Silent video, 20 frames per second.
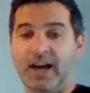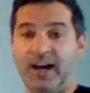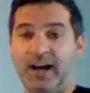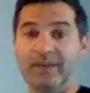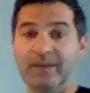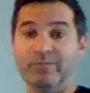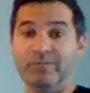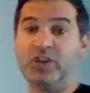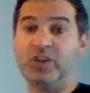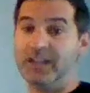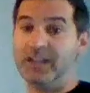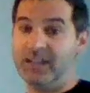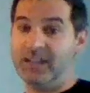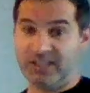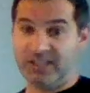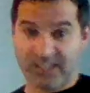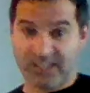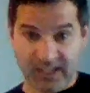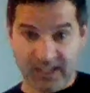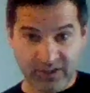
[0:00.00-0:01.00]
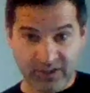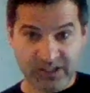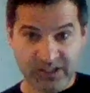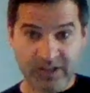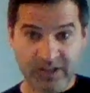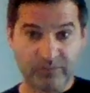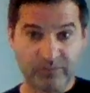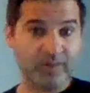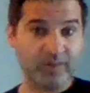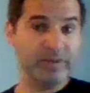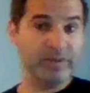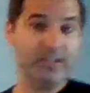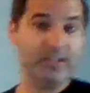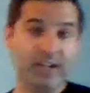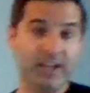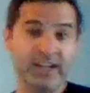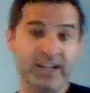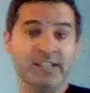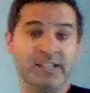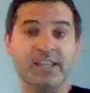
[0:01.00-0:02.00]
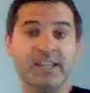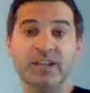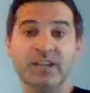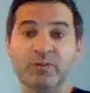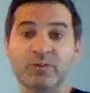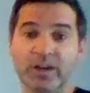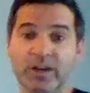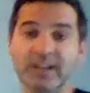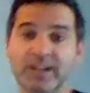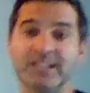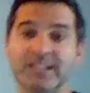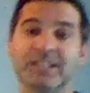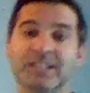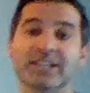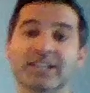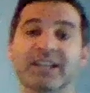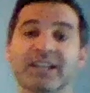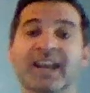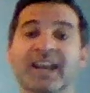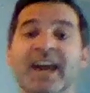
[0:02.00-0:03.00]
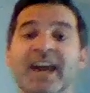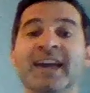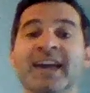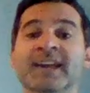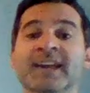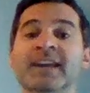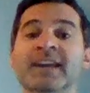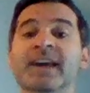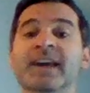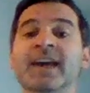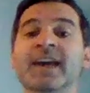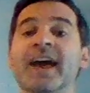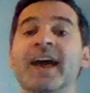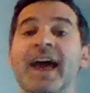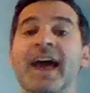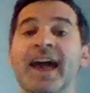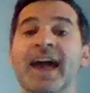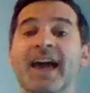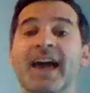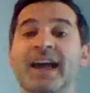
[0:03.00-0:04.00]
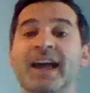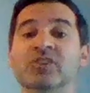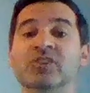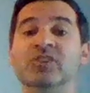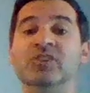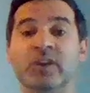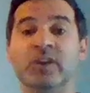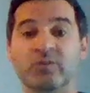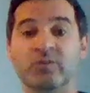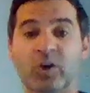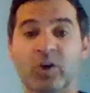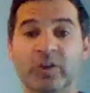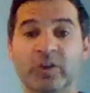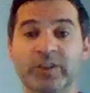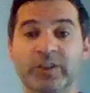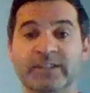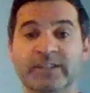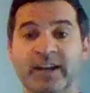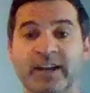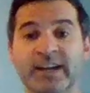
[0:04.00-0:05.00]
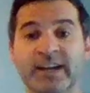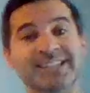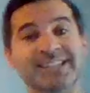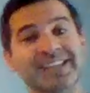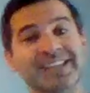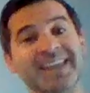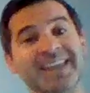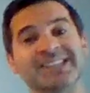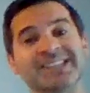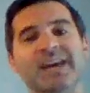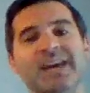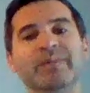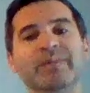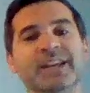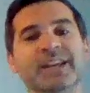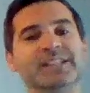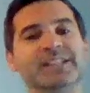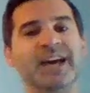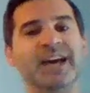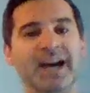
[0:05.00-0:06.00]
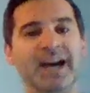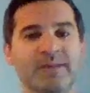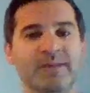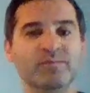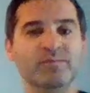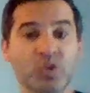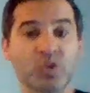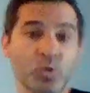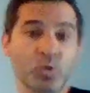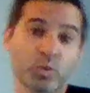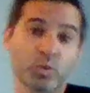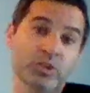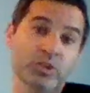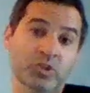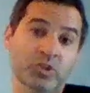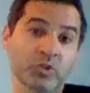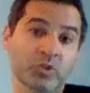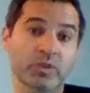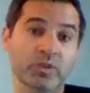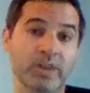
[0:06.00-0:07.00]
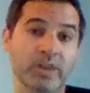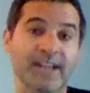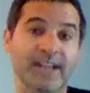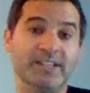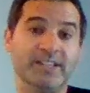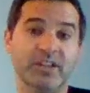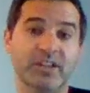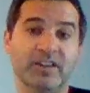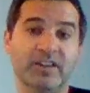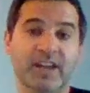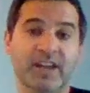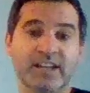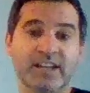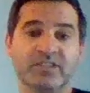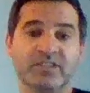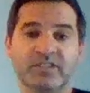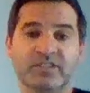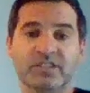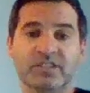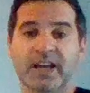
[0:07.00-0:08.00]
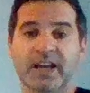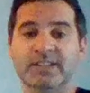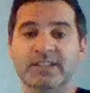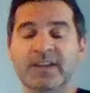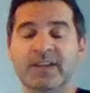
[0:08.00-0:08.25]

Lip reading: You could even steal some from the dice that we're going to see today, and you can roll the dice, and that's how many times you would do that certain exercise.